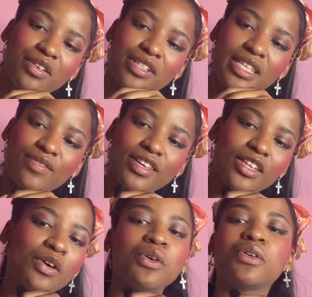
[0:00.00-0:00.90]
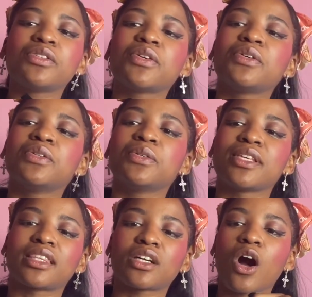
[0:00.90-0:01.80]
receiving the who's who's
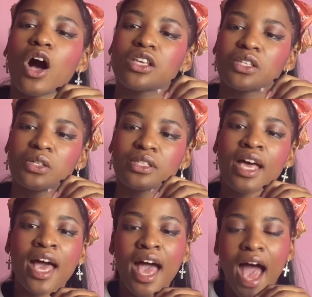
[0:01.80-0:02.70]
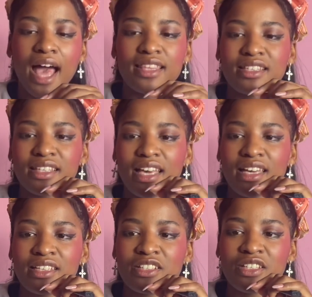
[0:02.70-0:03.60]
at the castles, and these
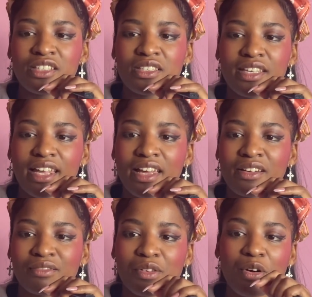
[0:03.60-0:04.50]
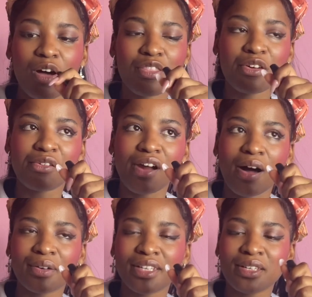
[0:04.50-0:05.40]
occasions getting rather
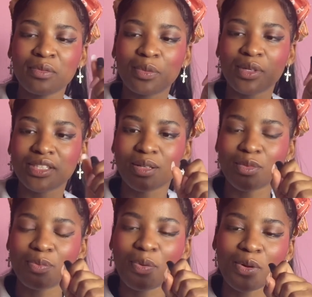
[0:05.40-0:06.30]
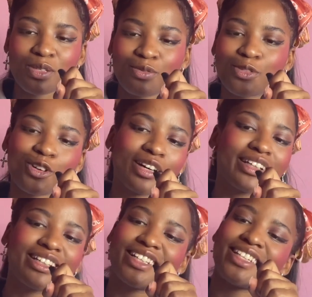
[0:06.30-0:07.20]
rowdy, with some reports of
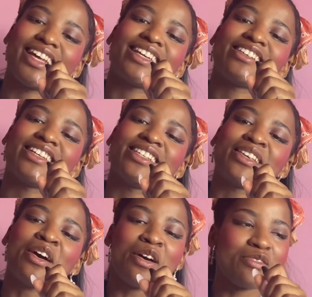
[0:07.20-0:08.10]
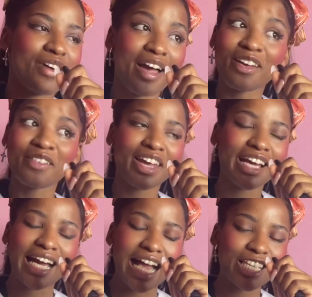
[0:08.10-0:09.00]
drunken attendees
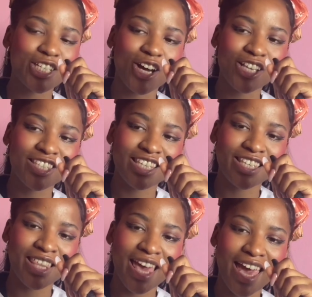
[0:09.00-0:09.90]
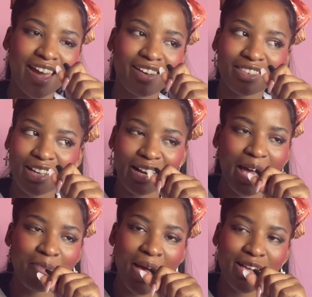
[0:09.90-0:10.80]
firing gunshots into the air at the
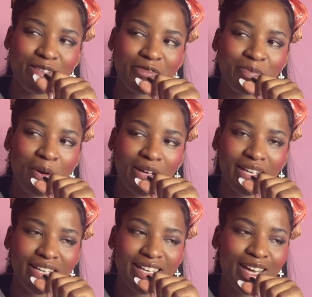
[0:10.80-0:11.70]
climax of the party,